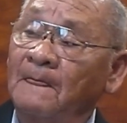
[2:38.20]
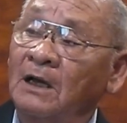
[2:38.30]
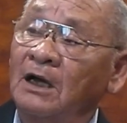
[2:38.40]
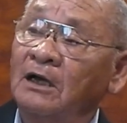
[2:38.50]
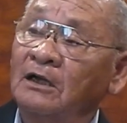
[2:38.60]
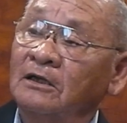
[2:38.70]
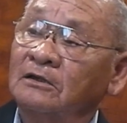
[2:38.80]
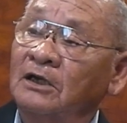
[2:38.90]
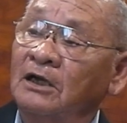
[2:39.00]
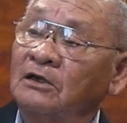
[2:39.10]
Uh,
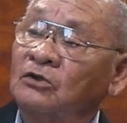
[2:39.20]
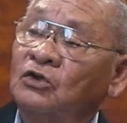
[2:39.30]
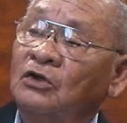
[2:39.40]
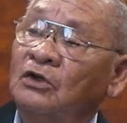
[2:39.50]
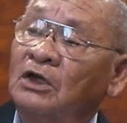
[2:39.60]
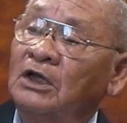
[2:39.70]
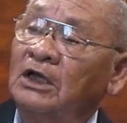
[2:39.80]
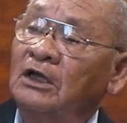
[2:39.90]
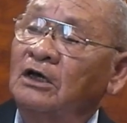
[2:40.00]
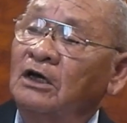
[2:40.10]

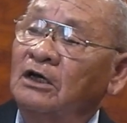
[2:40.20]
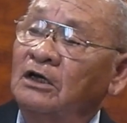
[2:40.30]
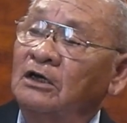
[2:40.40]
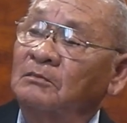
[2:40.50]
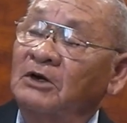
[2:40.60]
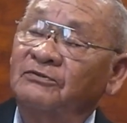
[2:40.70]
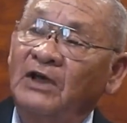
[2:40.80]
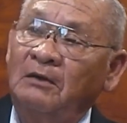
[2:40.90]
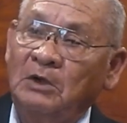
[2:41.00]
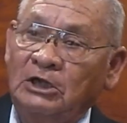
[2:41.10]
uh, my
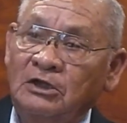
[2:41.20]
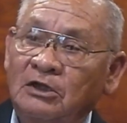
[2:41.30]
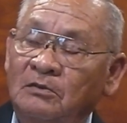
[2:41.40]
family,